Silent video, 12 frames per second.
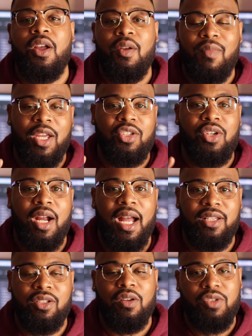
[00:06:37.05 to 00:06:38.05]
Make sure you
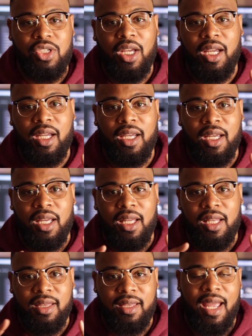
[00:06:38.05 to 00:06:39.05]
guys go check
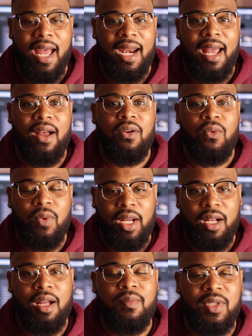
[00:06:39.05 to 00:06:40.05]
that out when
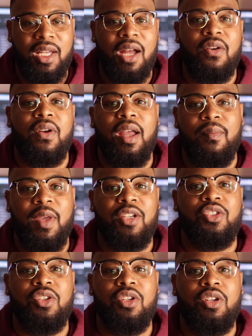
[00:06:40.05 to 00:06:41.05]
it comes out, and make
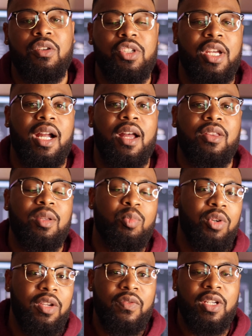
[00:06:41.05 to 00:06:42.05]
sure you go check out the
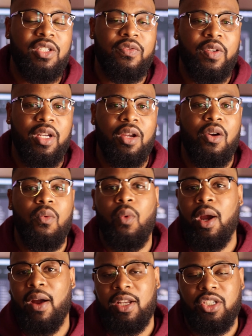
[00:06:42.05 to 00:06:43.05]
previous video
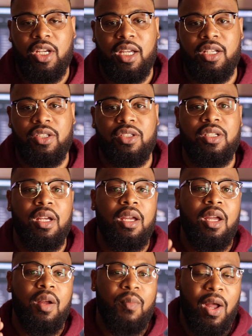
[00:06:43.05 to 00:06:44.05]
where I changed
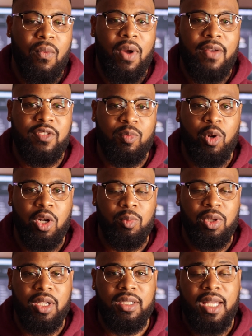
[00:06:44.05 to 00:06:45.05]
my wife's spark
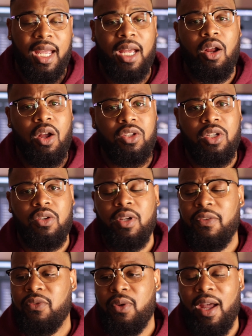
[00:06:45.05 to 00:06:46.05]
plugs. And also,
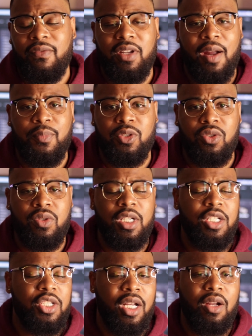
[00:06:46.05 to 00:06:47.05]
if you have the
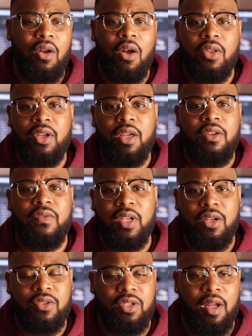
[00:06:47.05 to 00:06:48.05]
opportunity, check out all the other
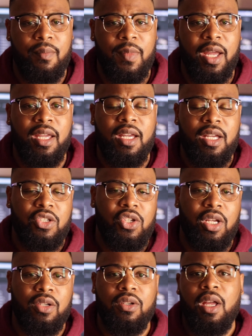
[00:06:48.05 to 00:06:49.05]
videos on my
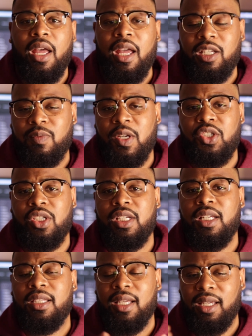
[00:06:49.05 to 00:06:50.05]
channel,
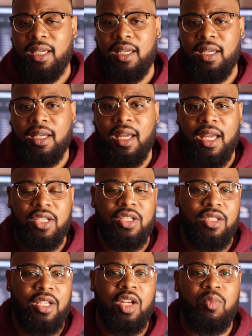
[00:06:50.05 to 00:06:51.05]
especially the Kia engine
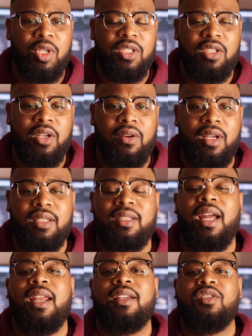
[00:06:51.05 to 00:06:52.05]
settlement series.
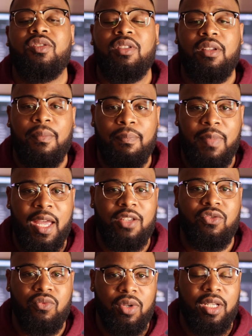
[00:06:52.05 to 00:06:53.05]
That is the
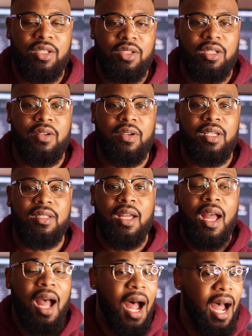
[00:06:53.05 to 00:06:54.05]
best running series
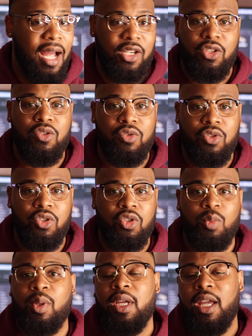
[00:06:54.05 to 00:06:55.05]
on
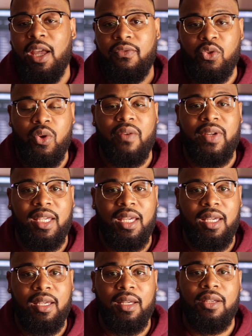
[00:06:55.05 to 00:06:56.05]
YouTube. If you have a
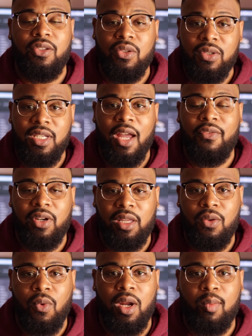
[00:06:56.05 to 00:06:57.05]
Kia, you definitely
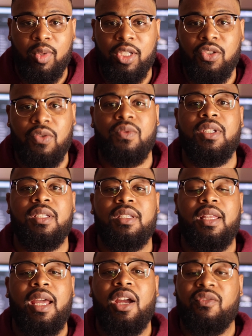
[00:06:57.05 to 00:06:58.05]
want to be tuned into
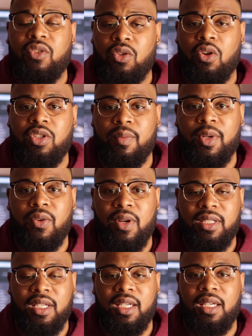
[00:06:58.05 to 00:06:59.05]
that. If you know somebody who
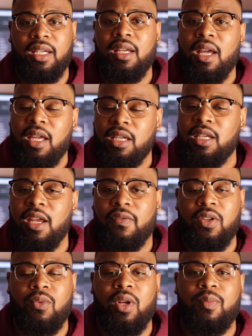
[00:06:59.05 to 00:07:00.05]
has a Kia, you
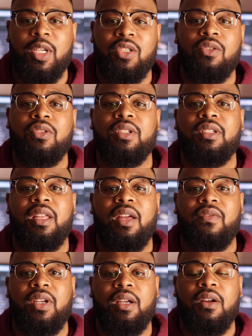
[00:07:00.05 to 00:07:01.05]
definitely want to be tuned into that
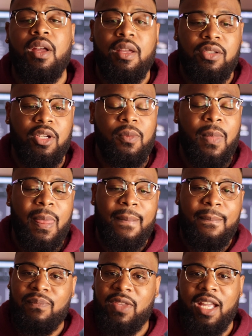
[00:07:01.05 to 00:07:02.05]
video. So
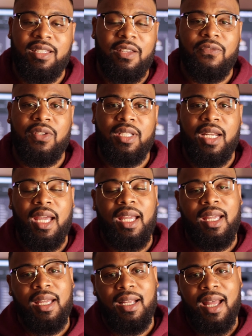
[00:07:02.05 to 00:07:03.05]
that's it for
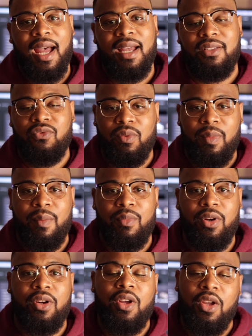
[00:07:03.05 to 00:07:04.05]
today. Guys,
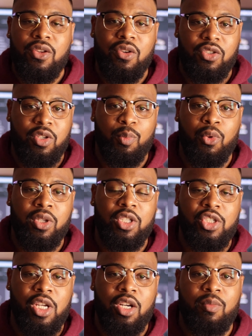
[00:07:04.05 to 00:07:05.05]
remember, you can support the
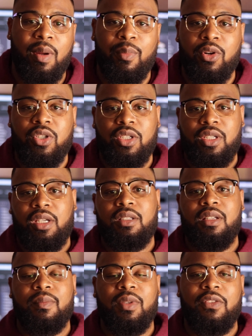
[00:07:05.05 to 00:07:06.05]
channel by purchasing
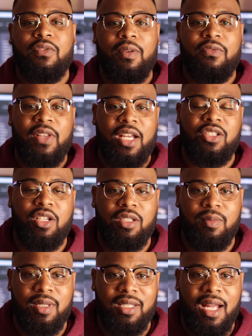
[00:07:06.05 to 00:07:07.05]
something from Flash
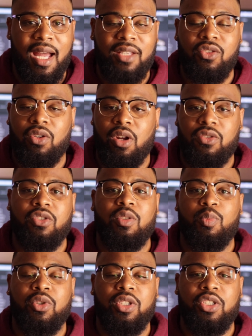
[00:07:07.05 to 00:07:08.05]
Custom Designs. You can also
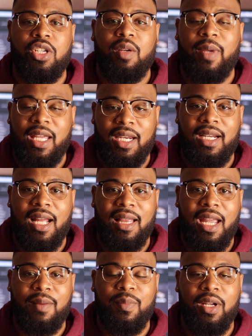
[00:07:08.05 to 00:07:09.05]
support the channel by hitting that
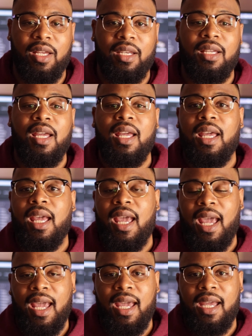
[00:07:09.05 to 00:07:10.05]
like button
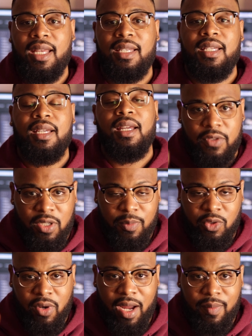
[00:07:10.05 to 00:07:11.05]
and
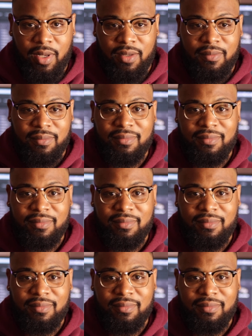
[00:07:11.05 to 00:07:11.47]
subscribing.